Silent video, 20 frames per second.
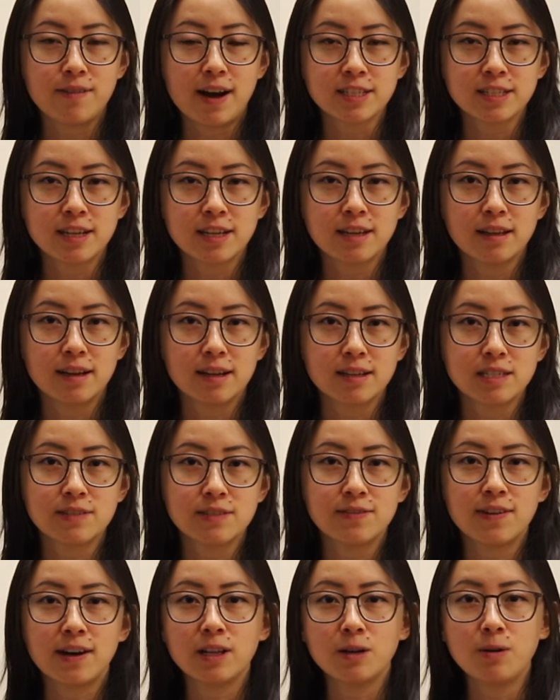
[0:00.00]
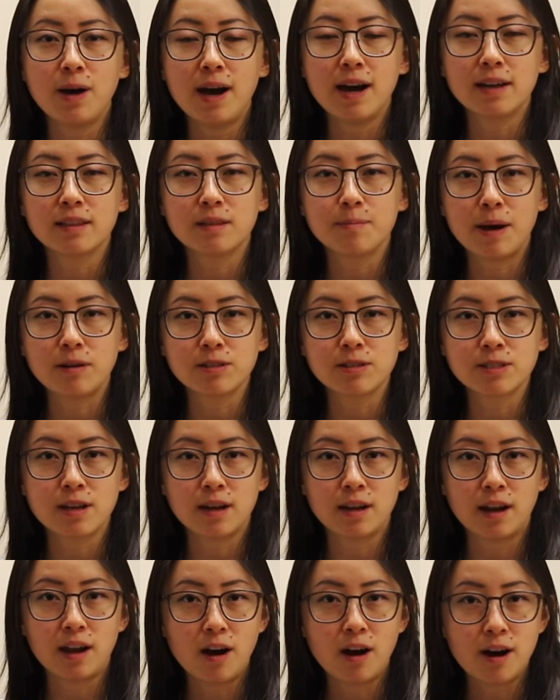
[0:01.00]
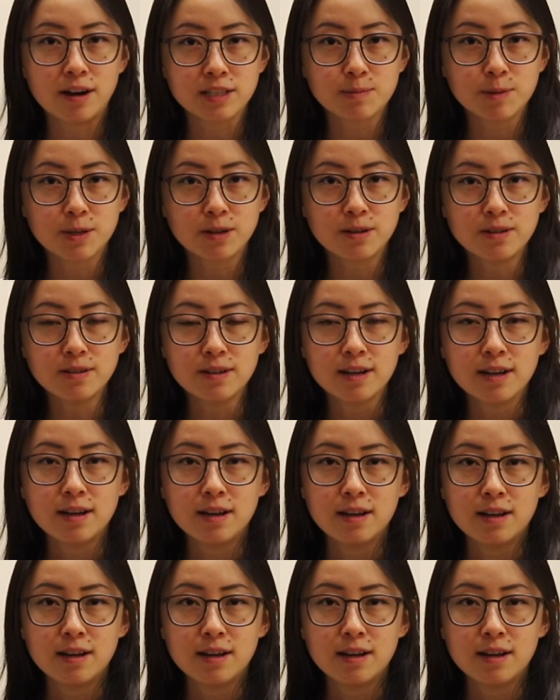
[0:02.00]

vasculitis fellow at Mount Sinai Hospital.